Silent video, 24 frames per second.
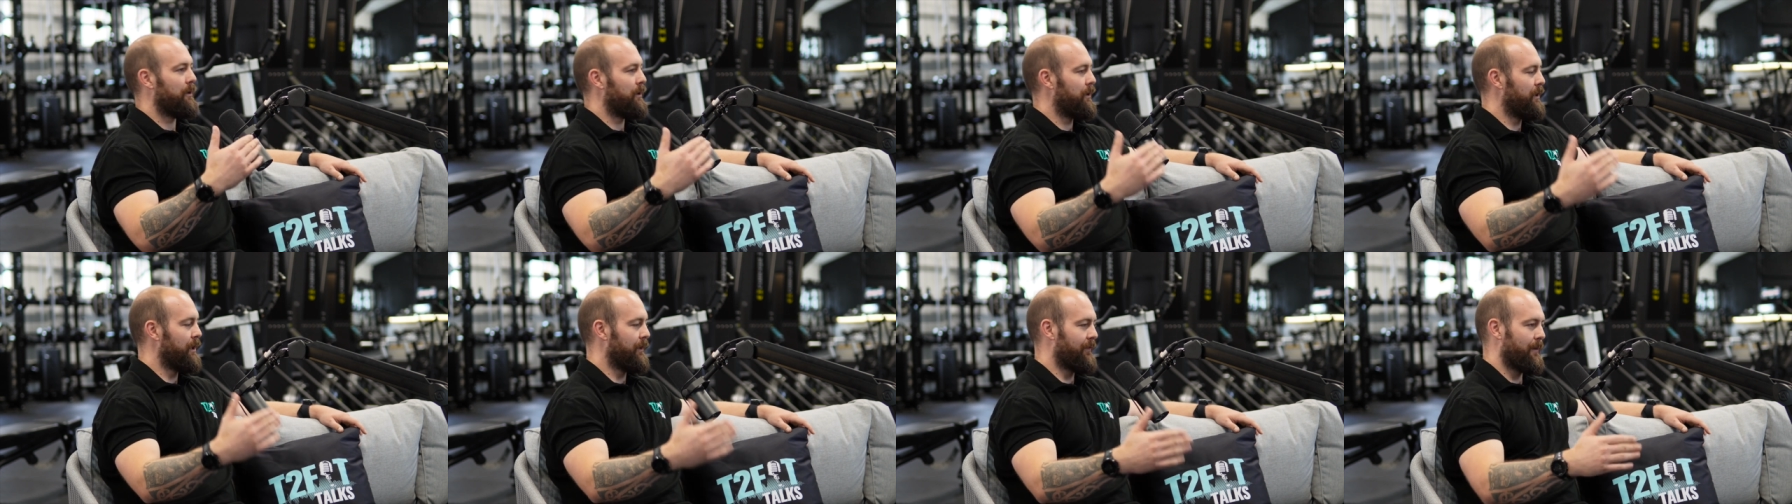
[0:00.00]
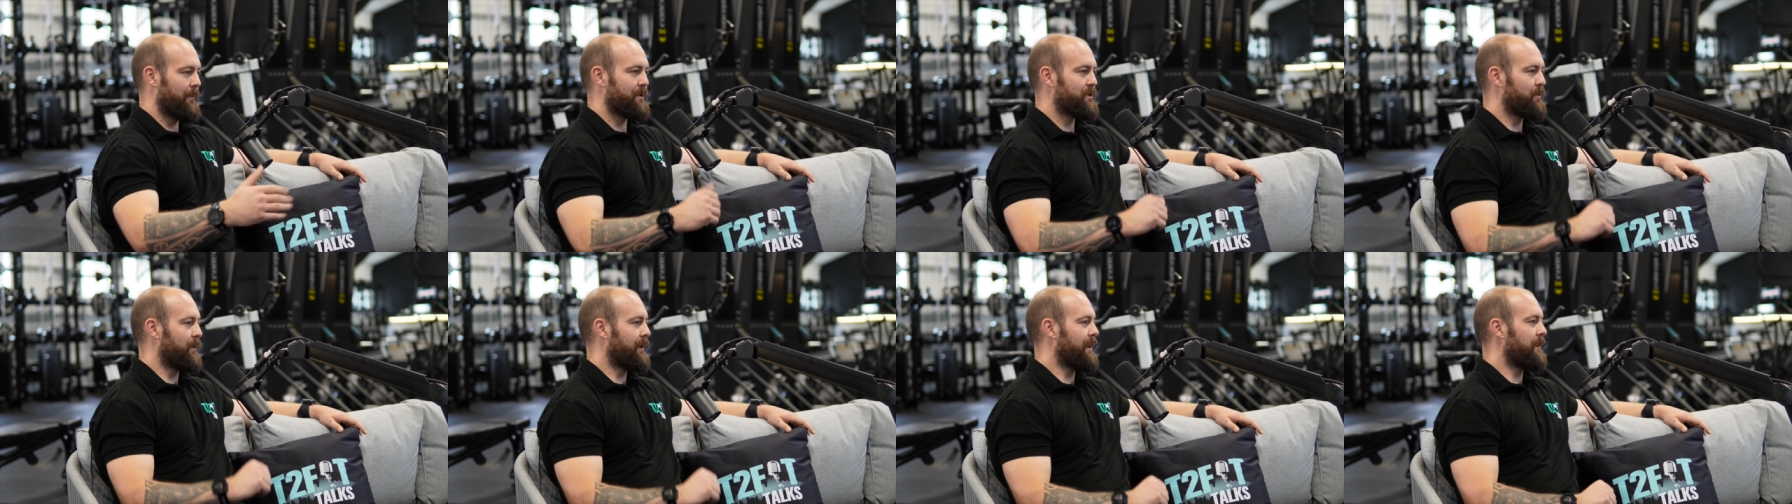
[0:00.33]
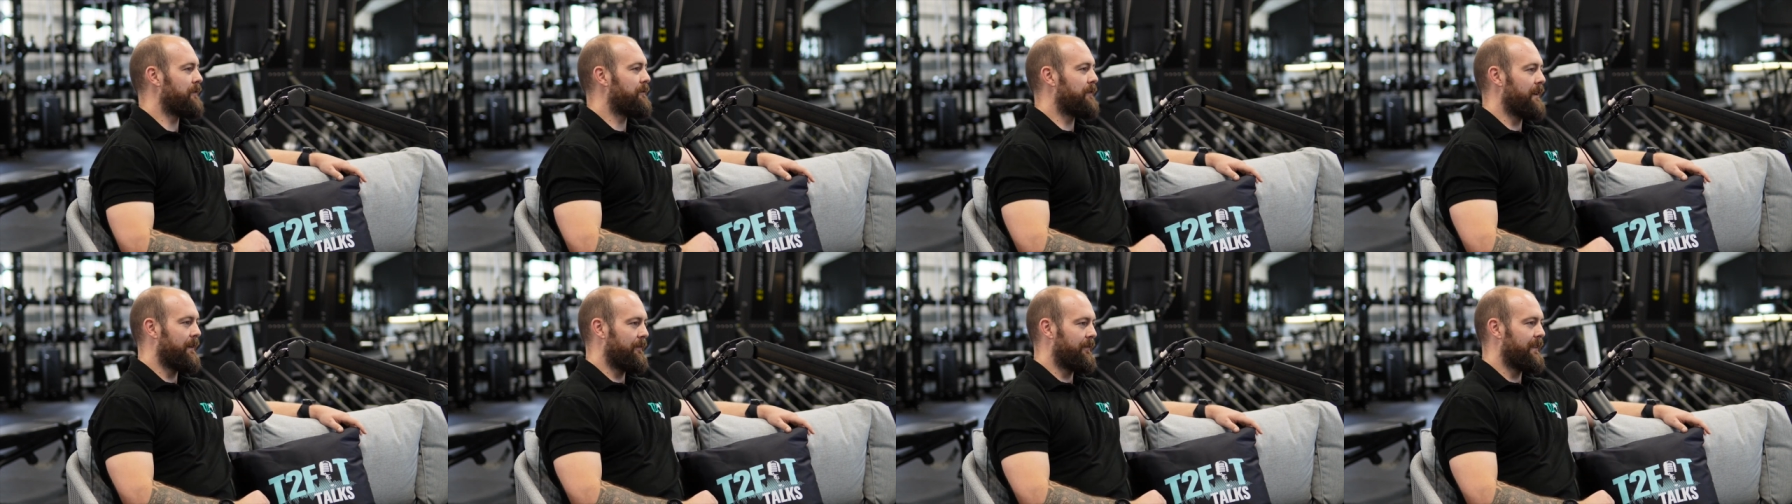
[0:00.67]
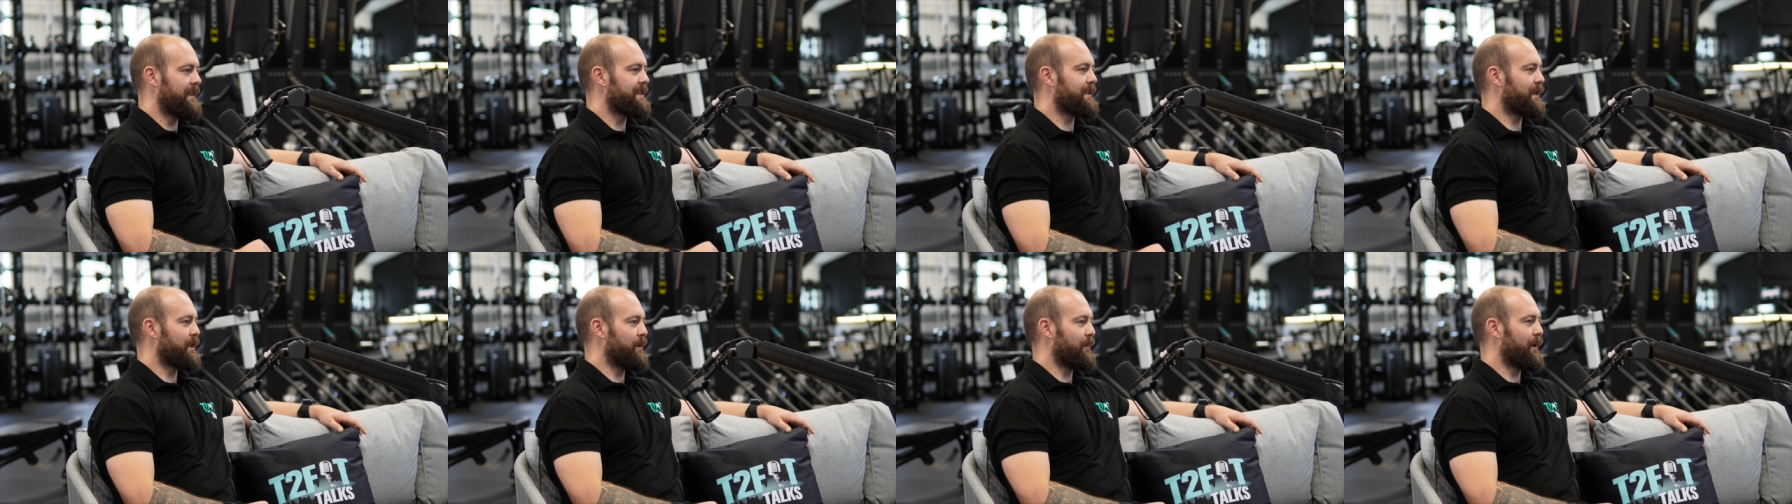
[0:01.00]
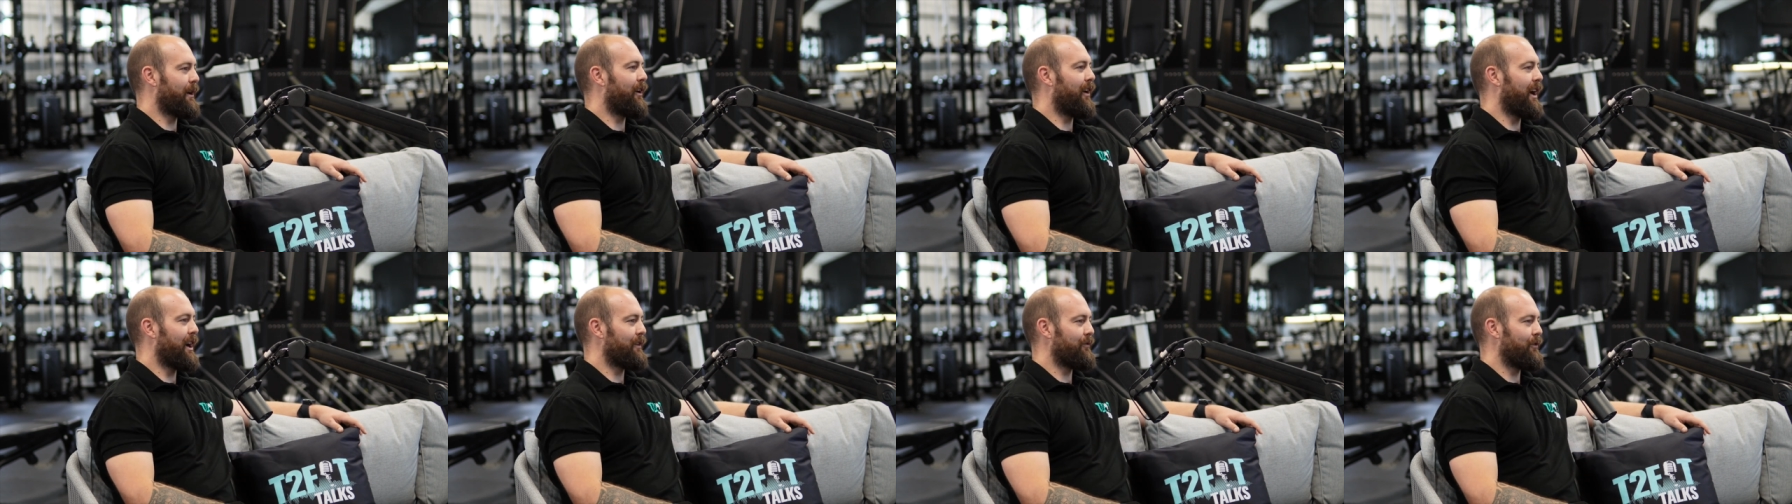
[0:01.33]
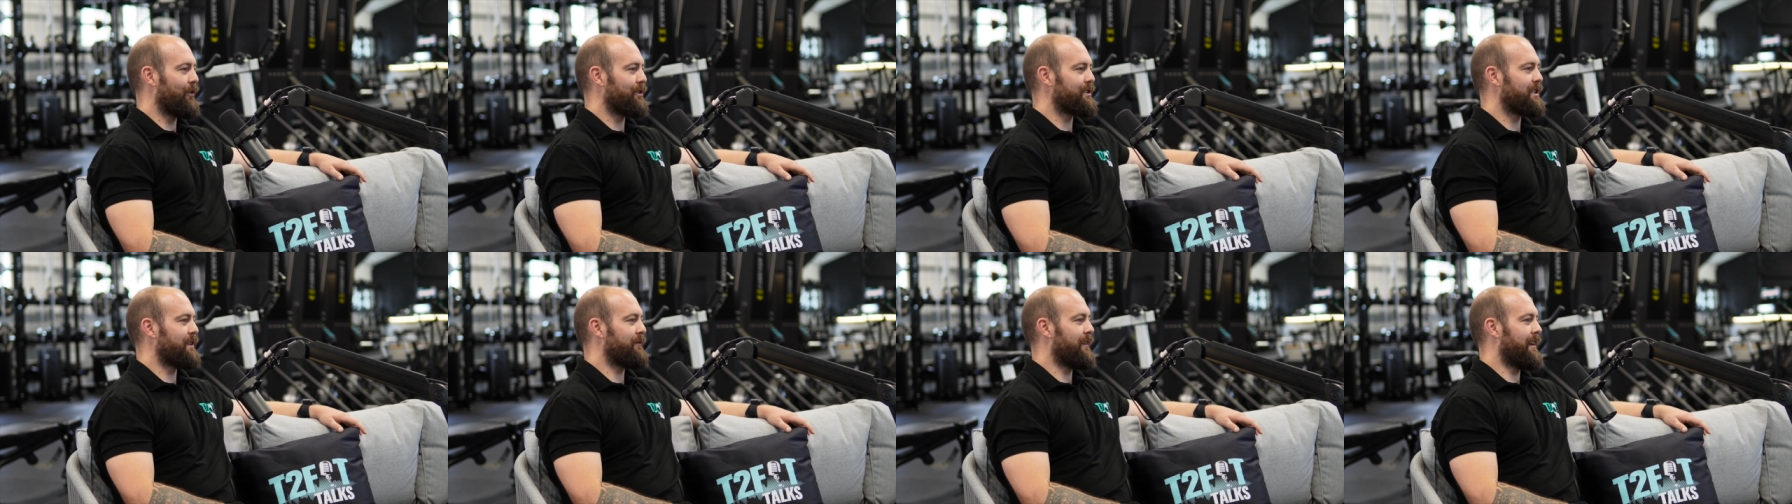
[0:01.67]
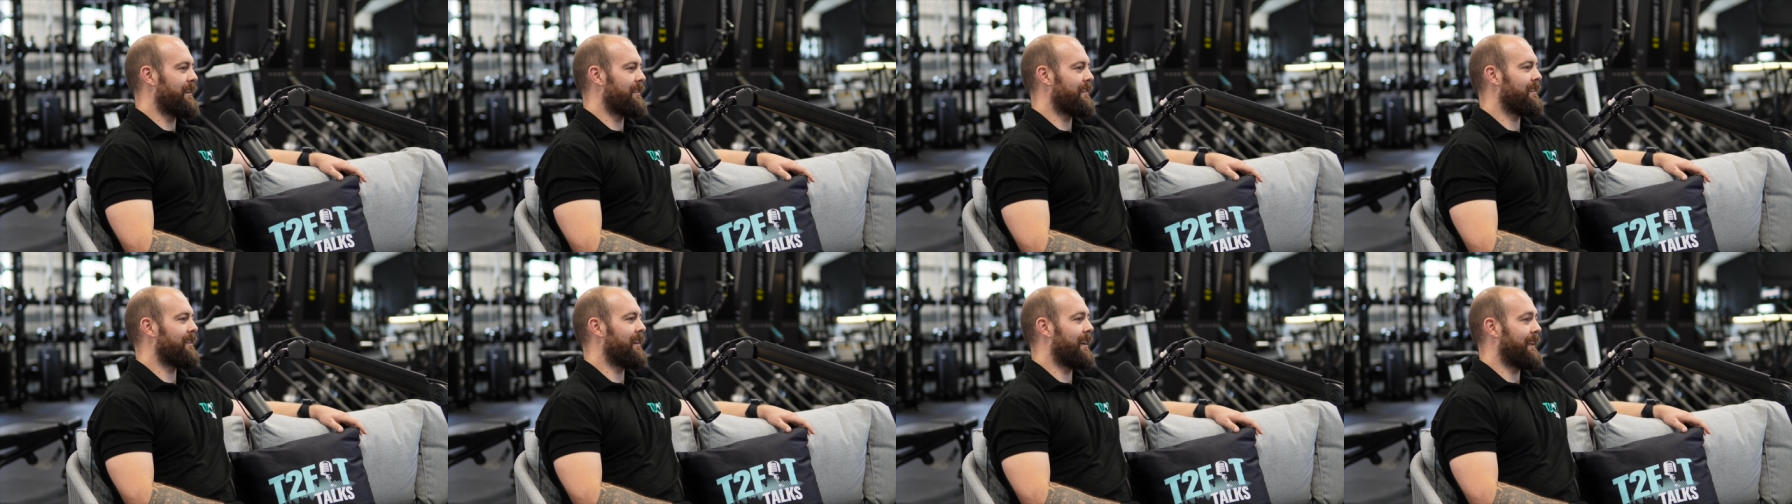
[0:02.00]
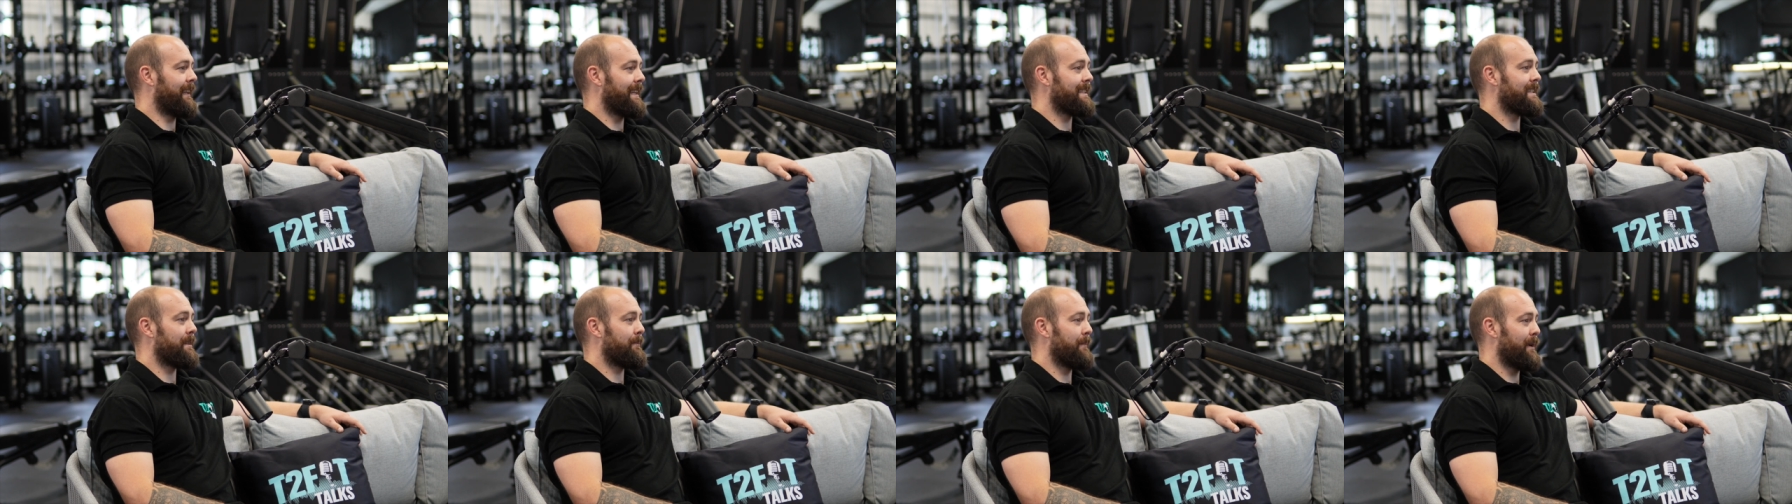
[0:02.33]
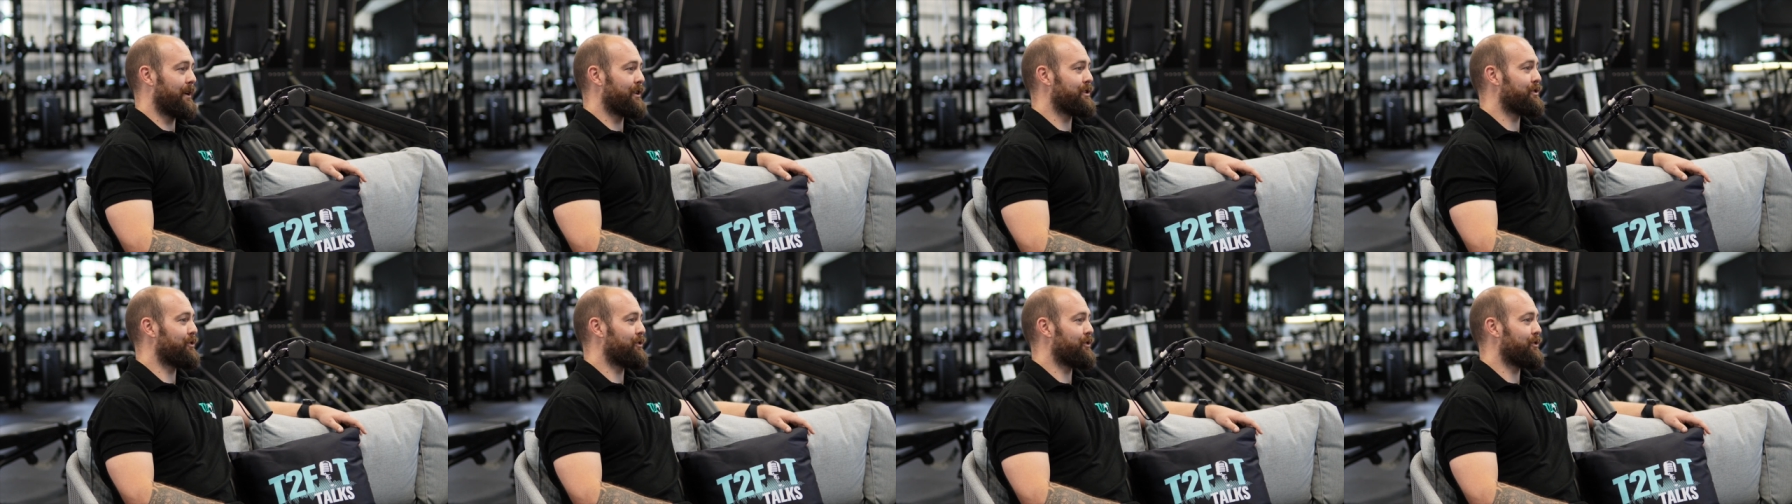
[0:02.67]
November 25th, there's going to be a Hyrox event and I need to make